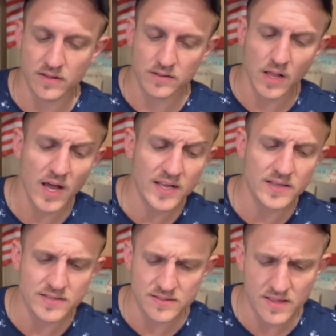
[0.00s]
The
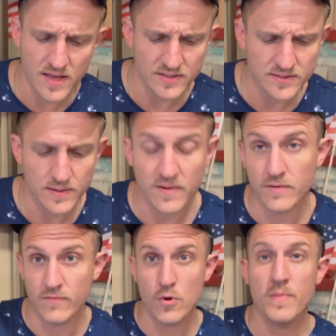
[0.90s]
line is this,
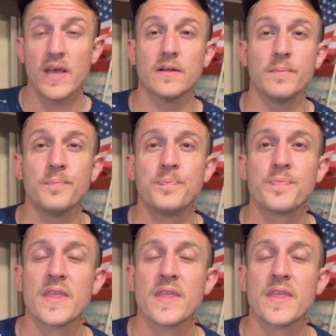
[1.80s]
verbatim.